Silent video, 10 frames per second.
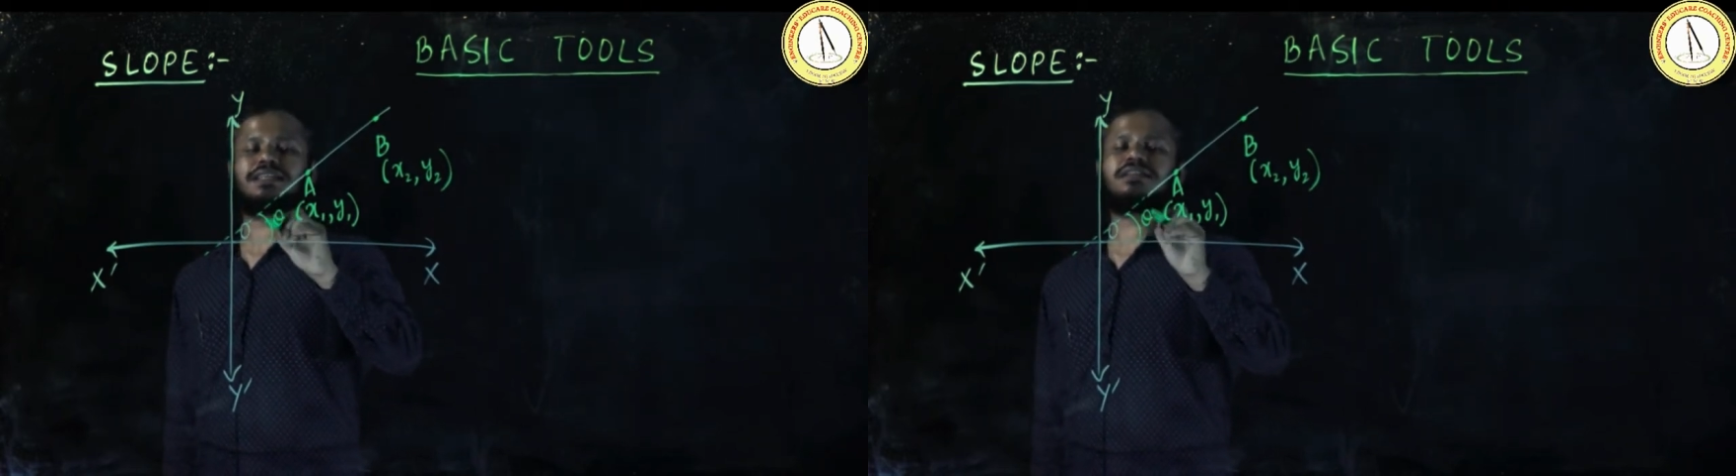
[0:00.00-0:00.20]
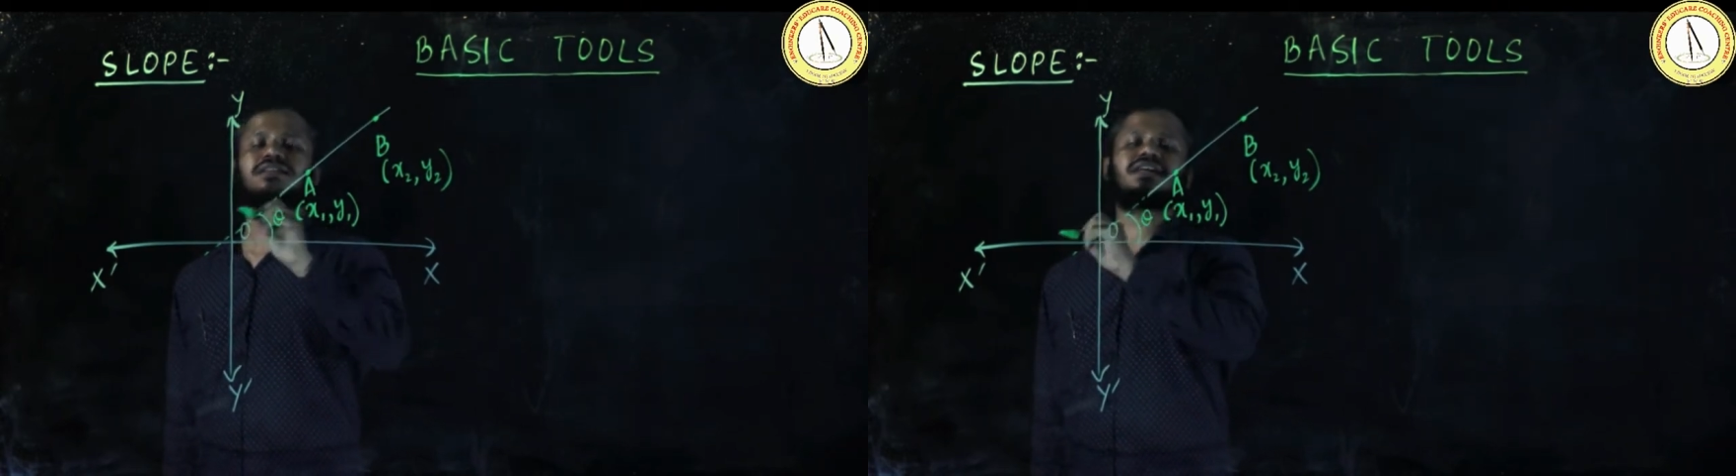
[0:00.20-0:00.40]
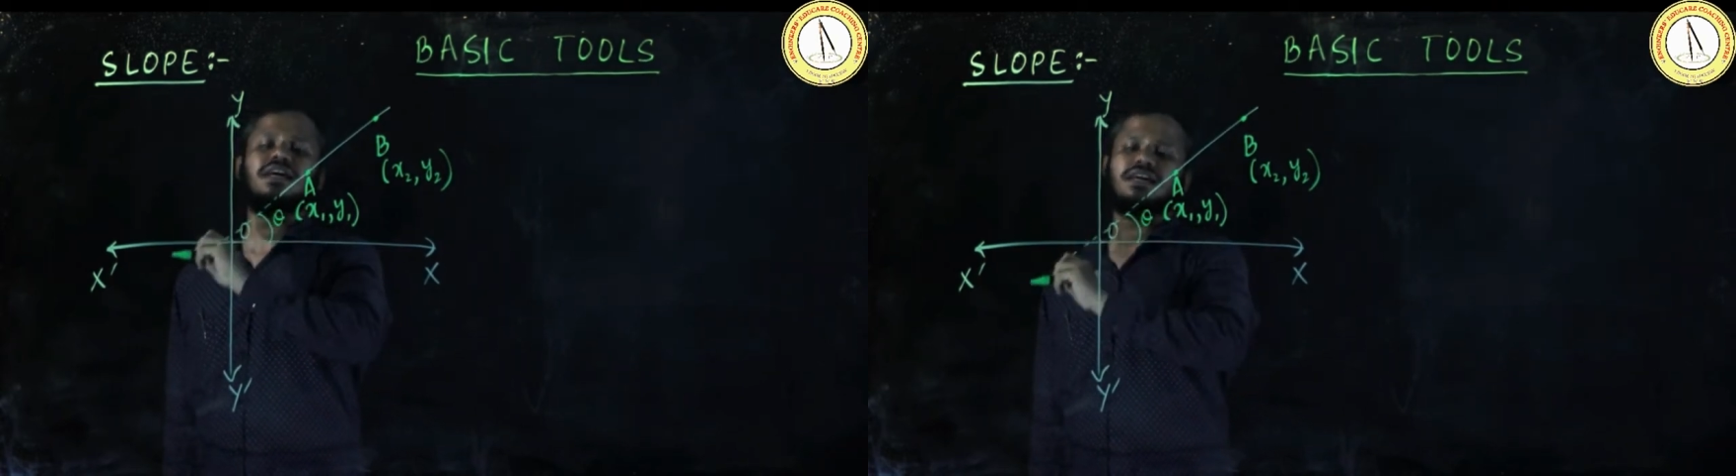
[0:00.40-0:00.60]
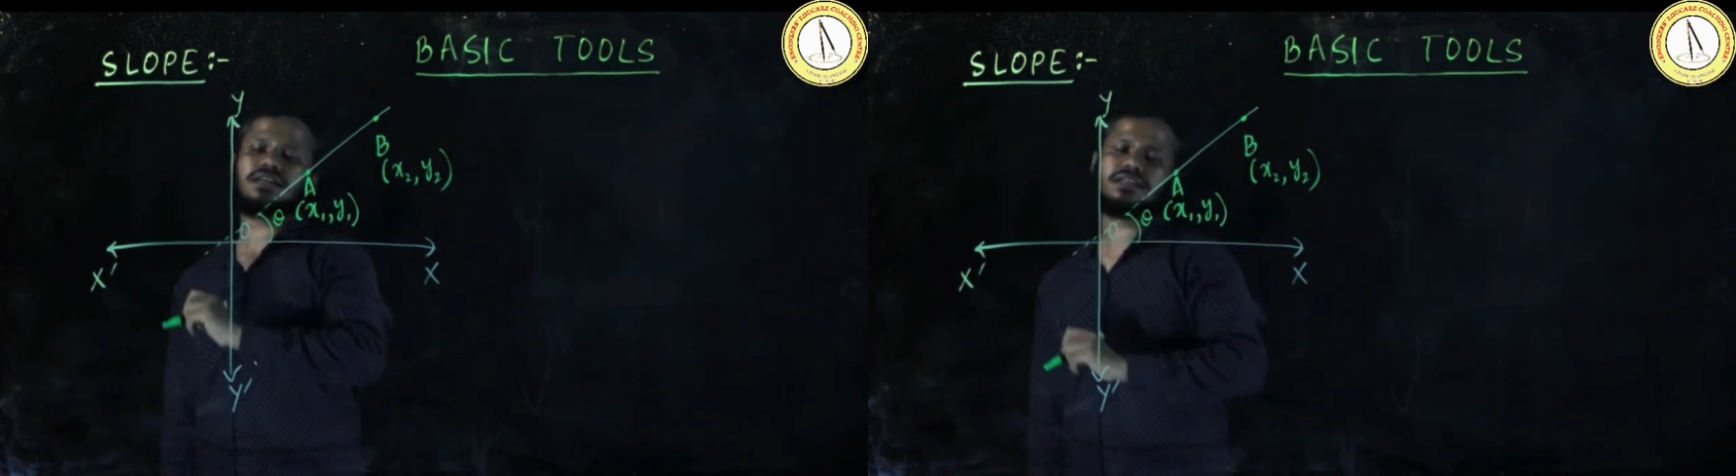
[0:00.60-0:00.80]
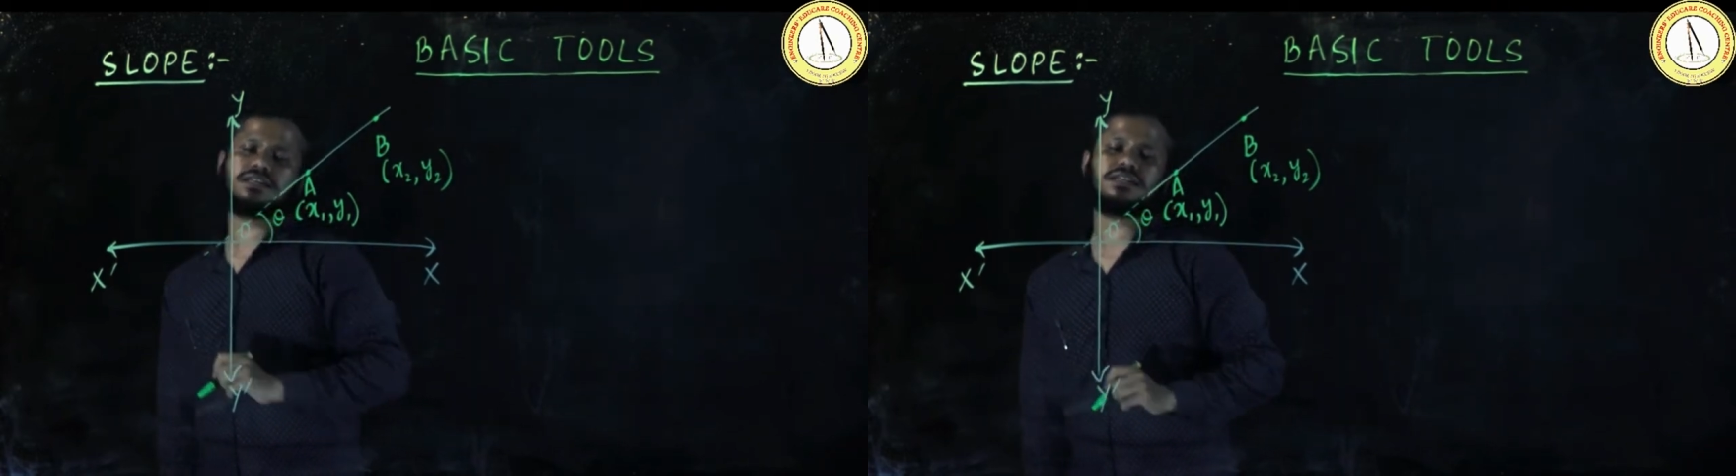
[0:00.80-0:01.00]
theta
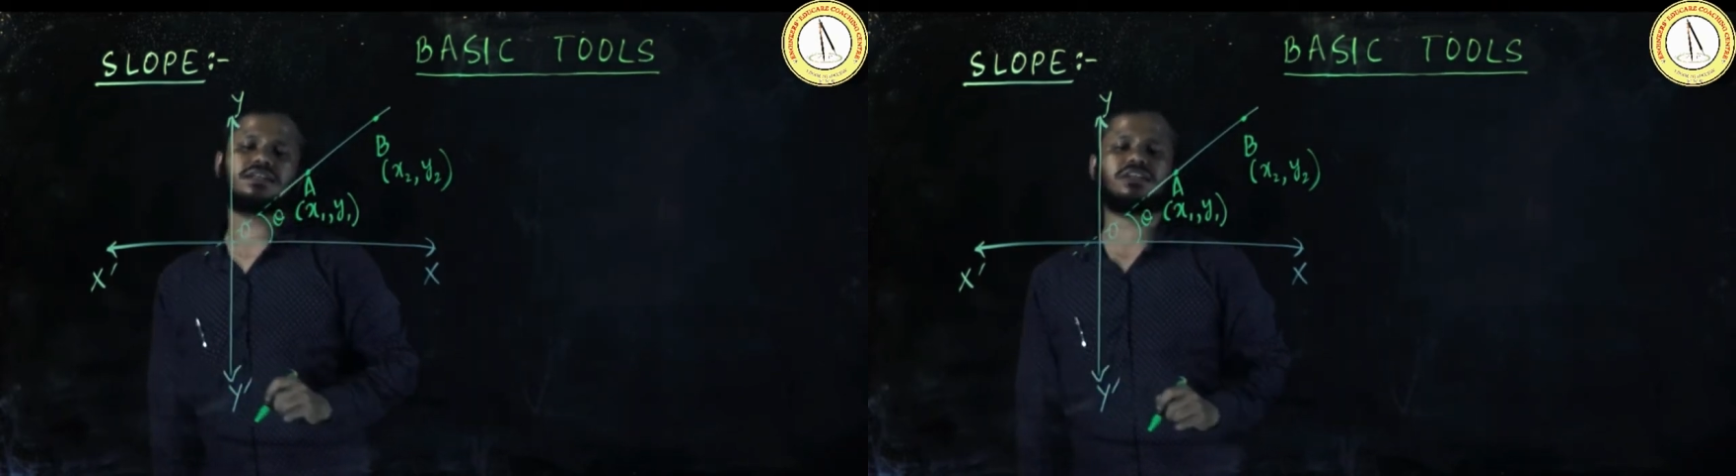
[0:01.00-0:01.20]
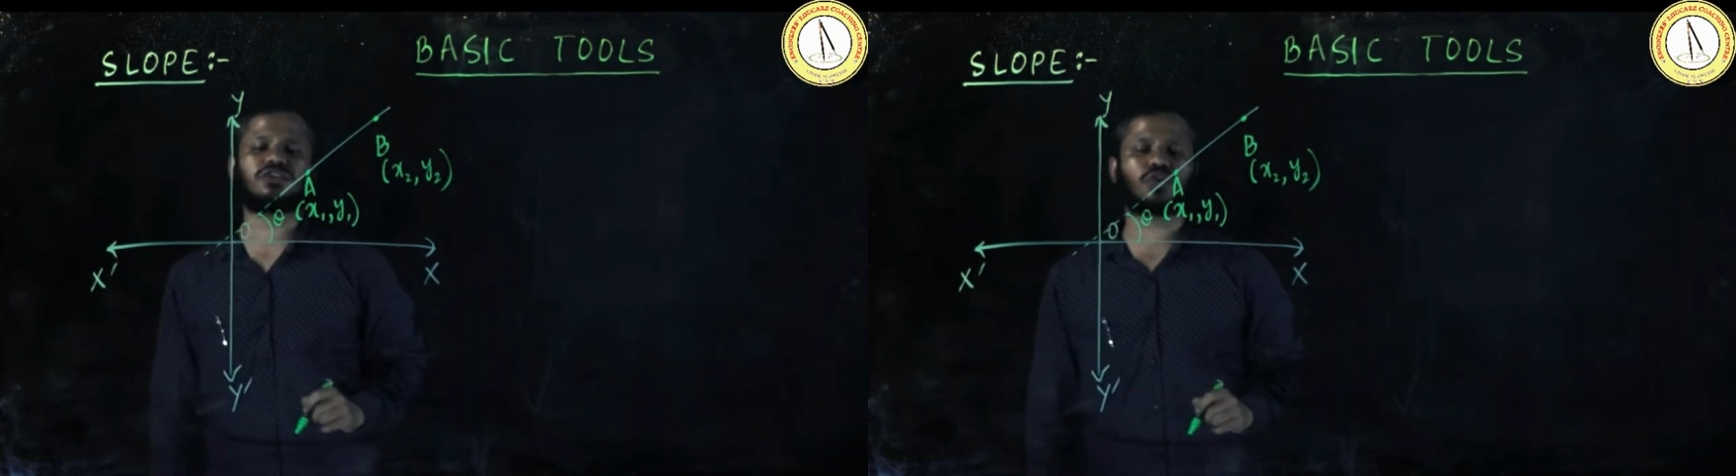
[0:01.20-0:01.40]
is